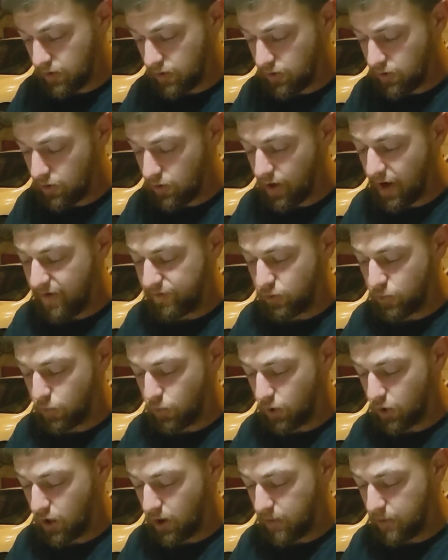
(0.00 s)
you don't have to
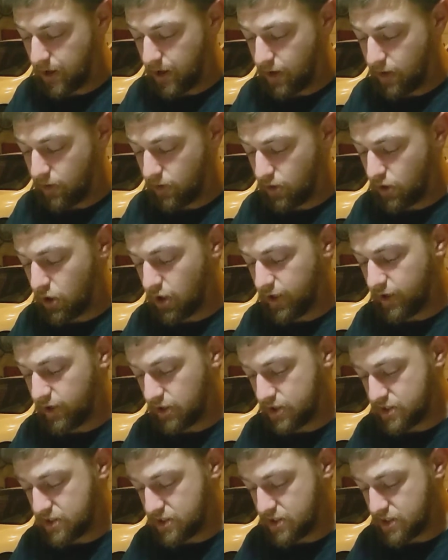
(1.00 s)
worry about
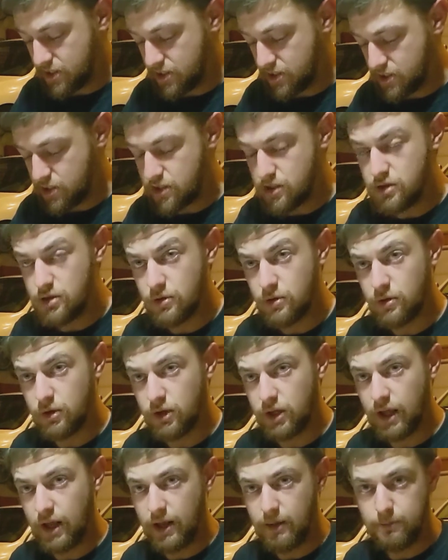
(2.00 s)
clearances
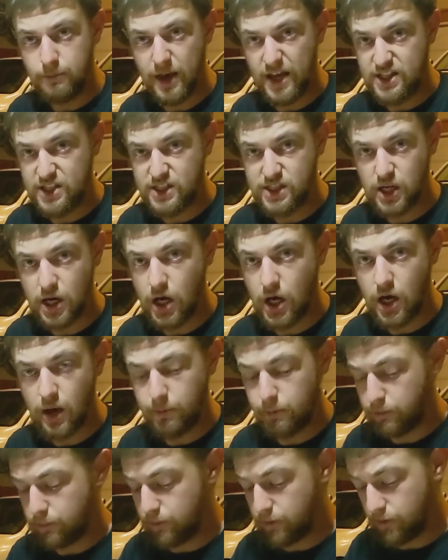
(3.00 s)
getting messed
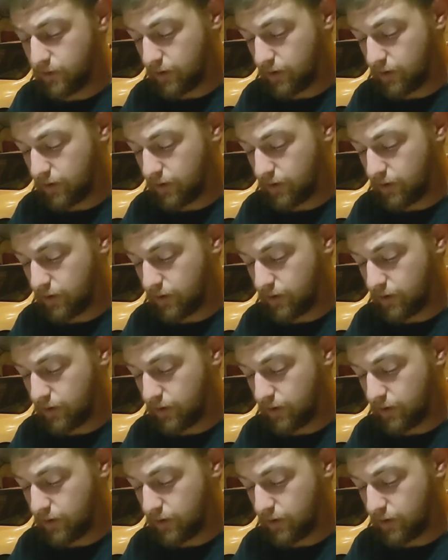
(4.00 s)
up.